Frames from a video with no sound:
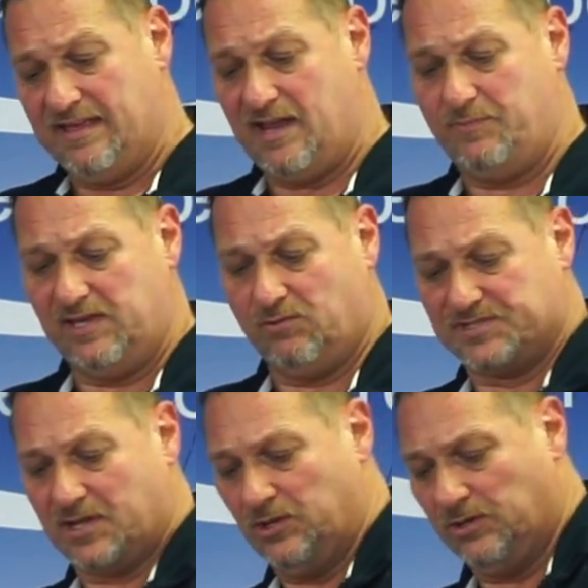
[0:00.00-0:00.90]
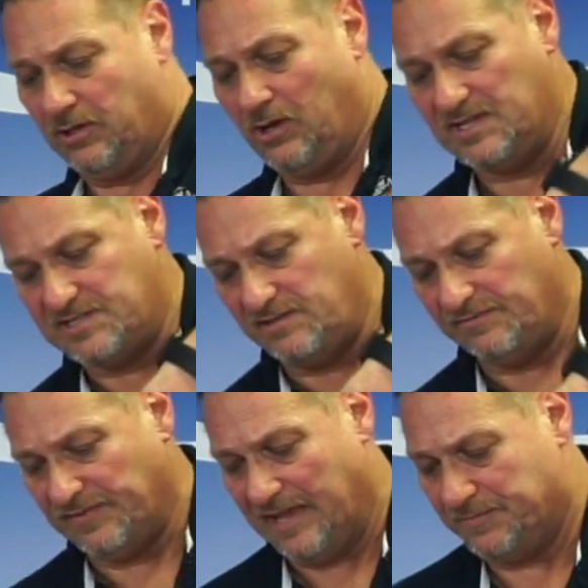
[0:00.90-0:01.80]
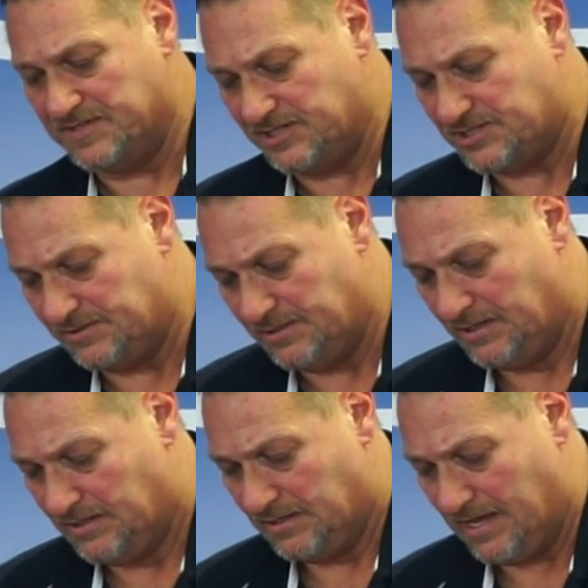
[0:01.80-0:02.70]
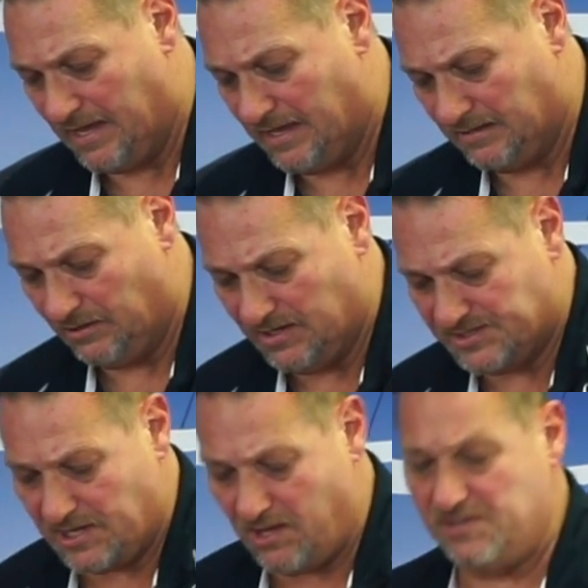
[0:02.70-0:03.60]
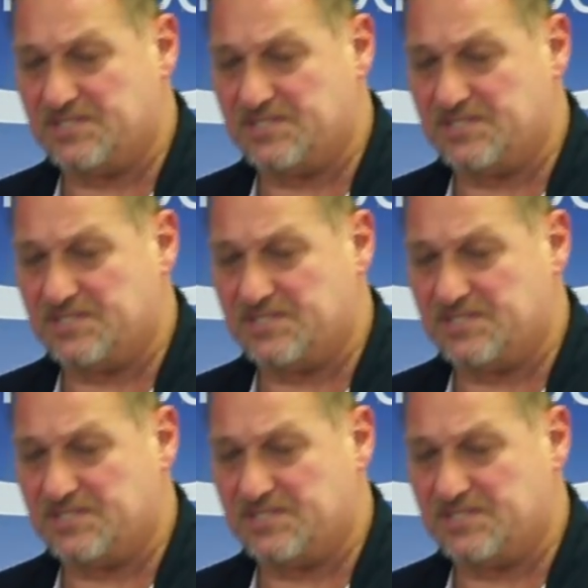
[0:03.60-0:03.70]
Can be also utilized in the flat position, like so.